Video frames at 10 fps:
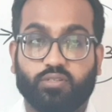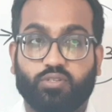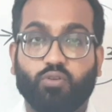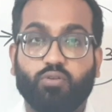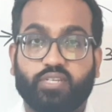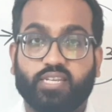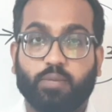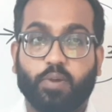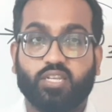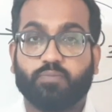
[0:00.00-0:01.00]
So take the
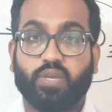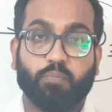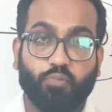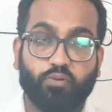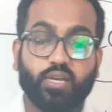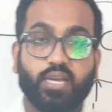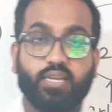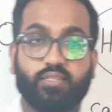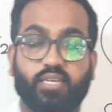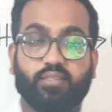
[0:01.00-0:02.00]
past paper book,
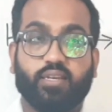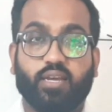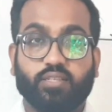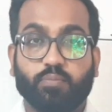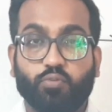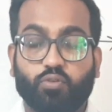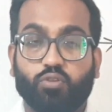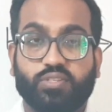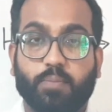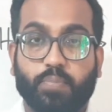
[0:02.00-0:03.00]
take another book or
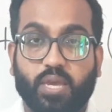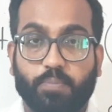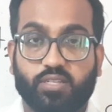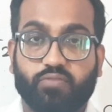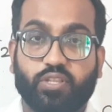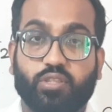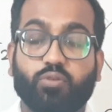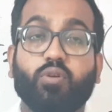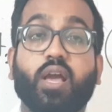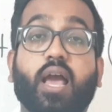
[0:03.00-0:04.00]
some papers with you,